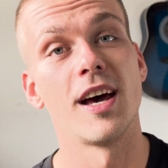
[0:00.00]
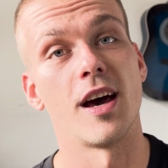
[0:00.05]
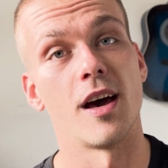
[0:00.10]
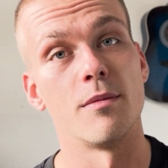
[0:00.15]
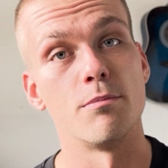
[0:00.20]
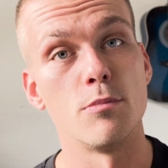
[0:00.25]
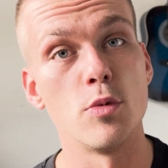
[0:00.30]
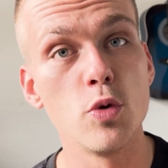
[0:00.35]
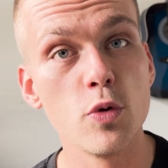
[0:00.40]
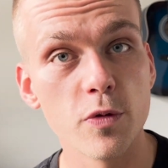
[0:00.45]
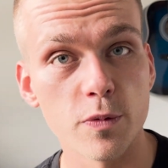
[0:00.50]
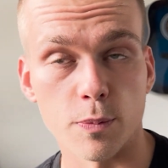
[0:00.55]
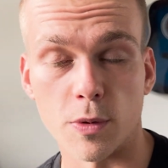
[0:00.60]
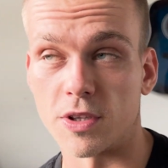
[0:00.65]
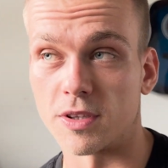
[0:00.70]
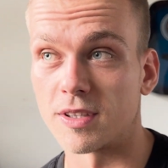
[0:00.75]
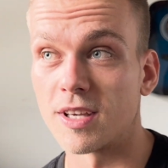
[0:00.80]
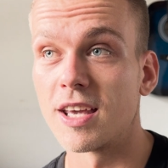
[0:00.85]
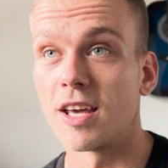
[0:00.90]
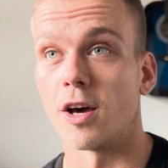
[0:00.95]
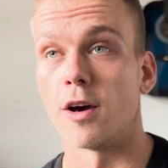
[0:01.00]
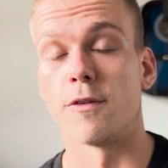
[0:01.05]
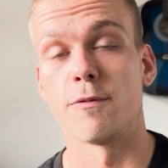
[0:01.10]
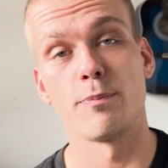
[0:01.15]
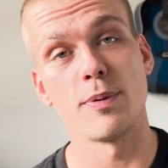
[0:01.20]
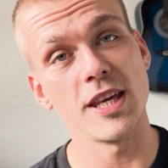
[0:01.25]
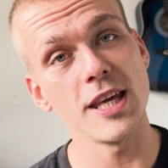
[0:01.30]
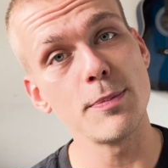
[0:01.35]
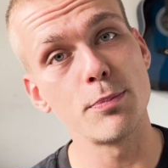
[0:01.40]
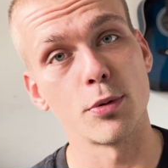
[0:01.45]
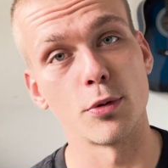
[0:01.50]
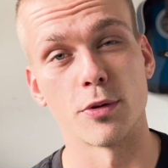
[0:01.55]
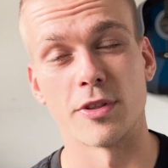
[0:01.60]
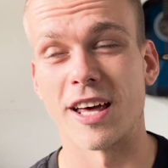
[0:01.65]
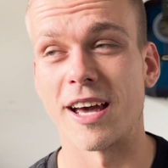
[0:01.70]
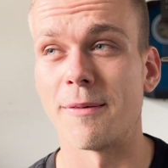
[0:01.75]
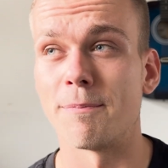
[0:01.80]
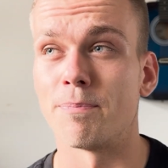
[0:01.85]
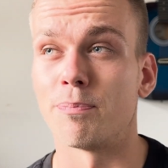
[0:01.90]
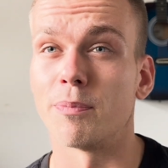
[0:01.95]
a movement of people
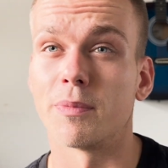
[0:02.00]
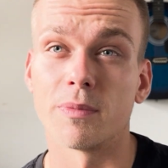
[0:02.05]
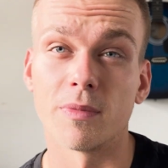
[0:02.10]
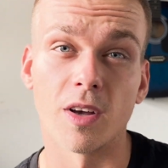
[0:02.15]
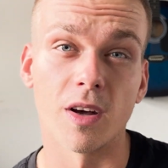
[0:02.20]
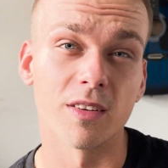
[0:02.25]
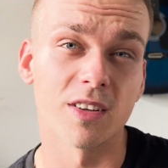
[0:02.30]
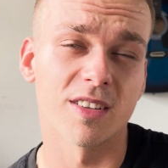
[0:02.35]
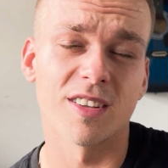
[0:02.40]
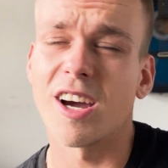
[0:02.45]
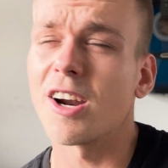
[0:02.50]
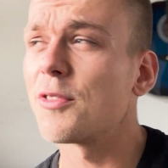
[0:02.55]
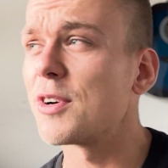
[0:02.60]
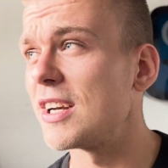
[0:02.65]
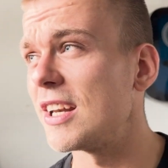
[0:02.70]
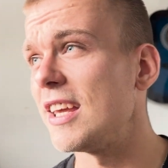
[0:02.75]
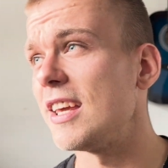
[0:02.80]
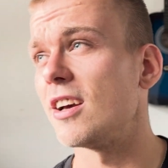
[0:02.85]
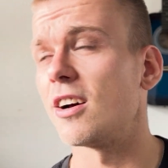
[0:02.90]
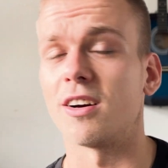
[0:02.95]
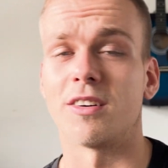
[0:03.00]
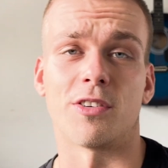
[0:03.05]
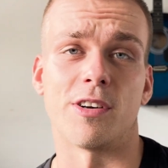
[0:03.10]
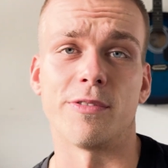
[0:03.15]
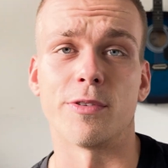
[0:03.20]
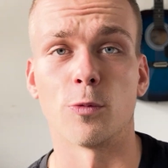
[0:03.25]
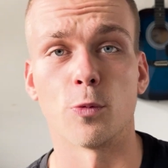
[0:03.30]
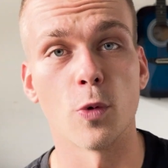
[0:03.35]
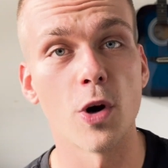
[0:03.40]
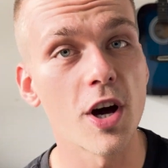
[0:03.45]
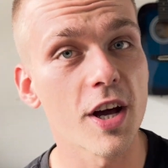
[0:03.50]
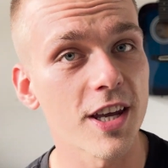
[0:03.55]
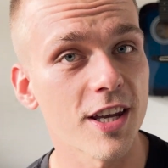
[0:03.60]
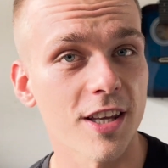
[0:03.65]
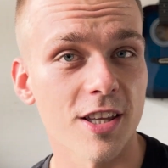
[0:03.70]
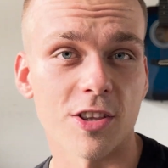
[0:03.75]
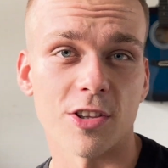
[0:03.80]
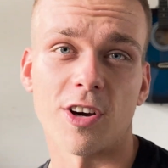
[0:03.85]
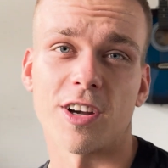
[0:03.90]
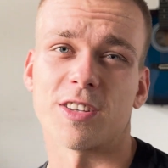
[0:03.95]
that currently are either
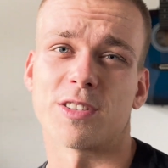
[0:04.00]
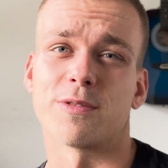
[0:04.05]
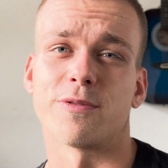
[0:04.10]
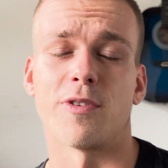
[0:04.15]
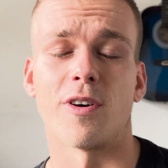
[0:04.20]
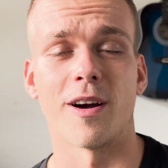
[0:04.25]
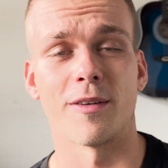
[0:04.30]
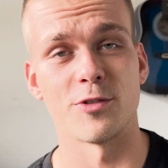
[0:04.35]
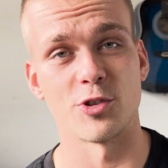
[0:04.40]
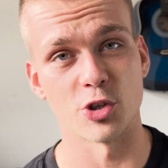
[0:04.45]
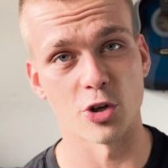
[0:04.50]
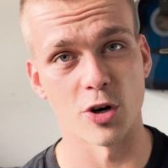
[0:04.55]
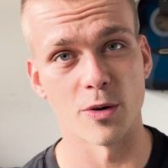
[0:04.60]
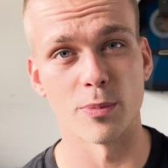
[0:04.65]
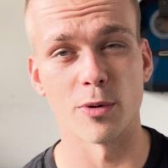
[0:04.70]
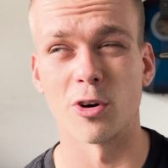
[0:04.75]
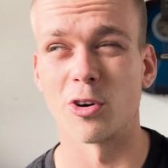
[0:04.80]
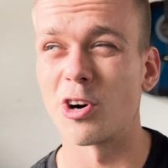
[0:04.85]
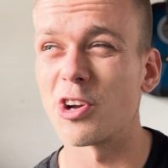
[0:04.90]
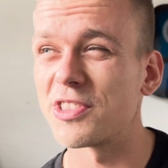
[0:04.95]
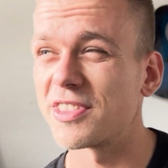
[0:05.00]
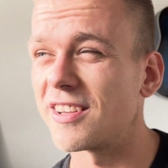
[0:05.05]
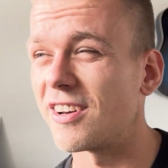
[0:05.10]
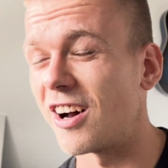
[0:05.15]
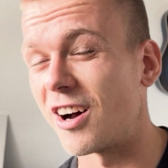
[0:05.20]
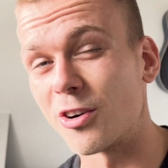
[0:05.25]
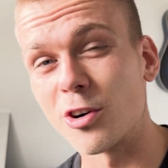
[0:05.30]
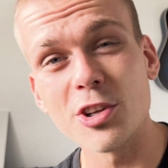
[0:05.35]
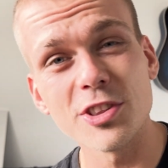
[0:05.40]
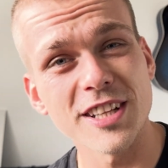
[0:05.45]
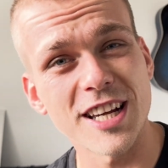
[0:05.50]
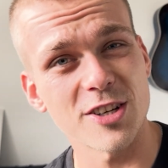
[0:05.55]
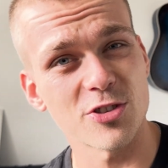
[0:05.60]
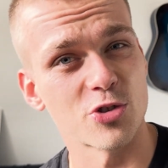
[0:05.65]
working a 9-to-5 job or are on that